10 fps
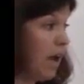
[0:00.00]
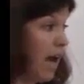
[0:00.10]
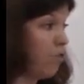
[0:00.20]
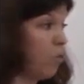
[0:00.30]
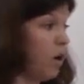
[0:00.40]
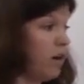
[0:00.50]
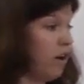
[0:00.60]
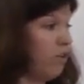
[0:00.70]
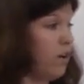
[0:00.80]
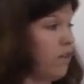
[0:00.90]
has
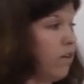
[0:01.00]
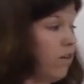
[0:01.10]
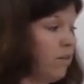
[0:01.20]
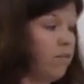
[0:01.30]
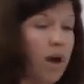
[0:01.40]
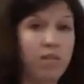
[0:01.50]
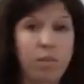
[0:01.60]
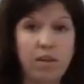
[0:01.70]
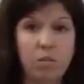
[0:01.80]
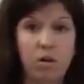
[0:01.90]

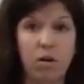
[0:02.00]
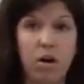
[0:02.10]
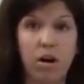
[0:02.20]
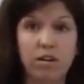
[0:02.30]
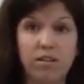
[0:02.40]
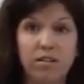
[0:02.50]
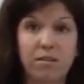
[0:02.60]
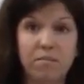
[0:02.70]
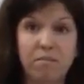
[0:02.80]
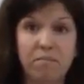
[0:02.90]
135 baseball
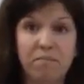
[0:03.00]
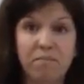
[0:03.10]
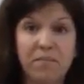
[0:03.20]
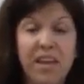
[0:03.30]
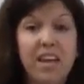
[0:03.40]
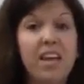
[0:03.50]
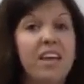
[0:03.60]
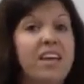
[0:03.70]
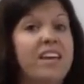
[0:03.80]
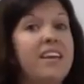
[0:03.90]
cards.
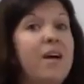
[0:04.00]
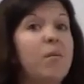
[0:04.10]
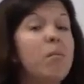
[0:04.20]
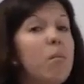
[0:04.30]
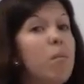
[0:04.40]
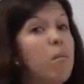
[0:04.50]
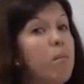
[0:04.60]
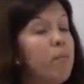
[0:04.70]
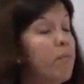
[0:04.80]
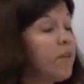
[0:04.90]
Now,
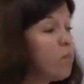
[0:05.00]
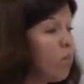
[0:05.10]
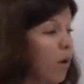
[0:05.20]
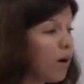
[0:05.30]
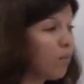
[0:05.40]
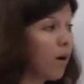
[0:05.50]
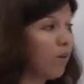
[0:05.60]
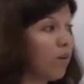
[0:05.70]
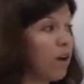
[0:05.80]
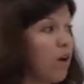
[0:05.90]
this bar
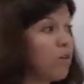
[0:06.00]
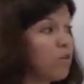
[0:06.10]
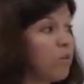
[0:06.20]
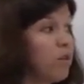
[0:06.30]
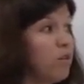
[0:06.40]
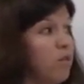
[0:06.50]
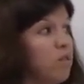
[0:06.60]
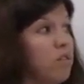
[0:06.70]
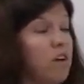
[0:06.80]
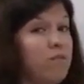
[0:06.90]
model can also be
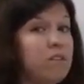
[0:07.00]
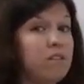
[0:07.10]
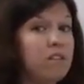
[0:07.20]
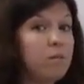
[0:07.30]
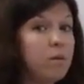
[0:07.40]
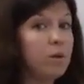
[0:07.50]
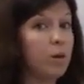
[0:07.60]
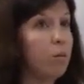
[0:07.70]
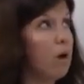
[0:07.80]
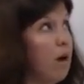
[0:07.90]
used to solve a
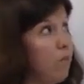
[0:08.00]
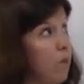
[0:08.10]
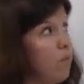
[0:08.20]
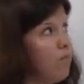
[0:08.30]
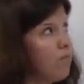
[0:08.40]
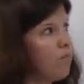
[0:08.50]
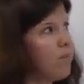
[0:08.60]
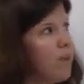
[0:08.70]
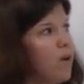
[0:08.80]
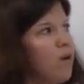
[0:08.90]
similar problem
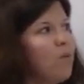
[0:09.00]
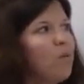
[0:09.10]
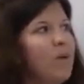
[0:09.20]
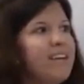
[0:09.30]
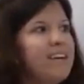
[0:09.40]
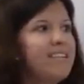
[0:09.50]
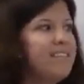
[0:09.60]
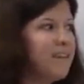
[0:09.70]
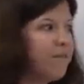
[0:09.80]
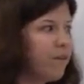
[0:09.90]
when a
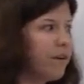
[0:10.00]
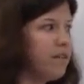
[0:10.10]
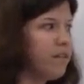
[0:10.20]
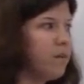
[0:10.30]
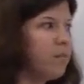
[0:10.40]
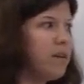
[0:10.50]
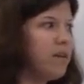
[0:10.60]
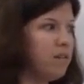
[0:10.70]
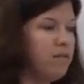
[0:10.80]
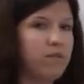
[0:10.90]
different
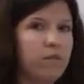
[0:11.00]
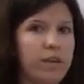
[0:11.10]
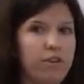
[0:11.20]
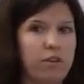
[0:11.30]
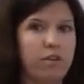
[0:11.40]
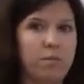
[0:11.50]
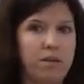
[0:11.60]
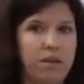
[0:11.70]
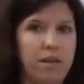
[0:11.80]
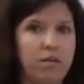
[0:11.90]
piece of information is
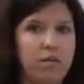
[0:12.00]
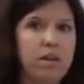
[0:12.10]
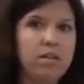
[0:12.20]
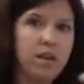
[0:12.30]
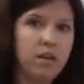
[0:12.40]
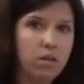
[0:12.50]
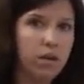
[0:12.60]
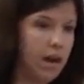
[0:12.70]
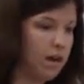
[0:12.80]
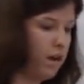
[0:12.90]
missing. So let's take a
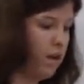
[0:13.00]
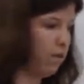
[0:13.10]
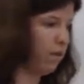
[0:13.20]
look at another